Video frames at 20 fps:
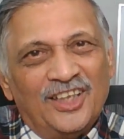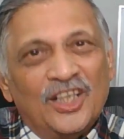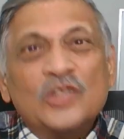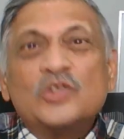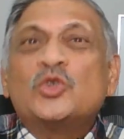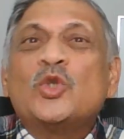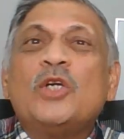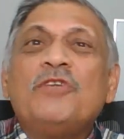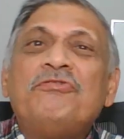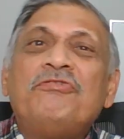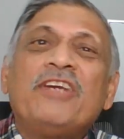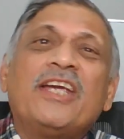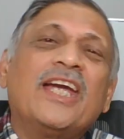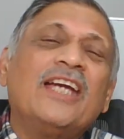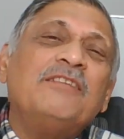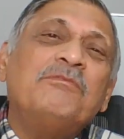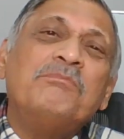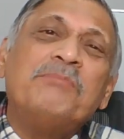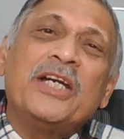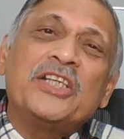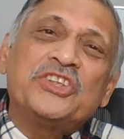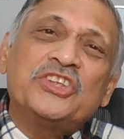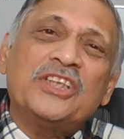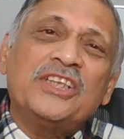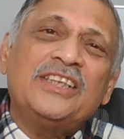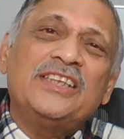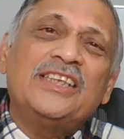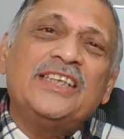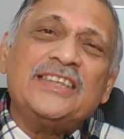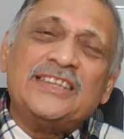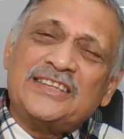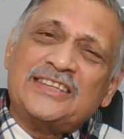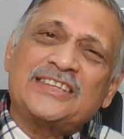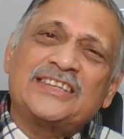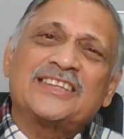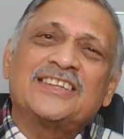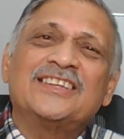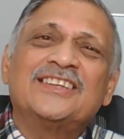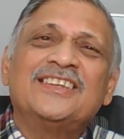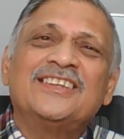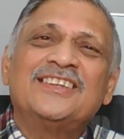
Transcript: So if we can measure this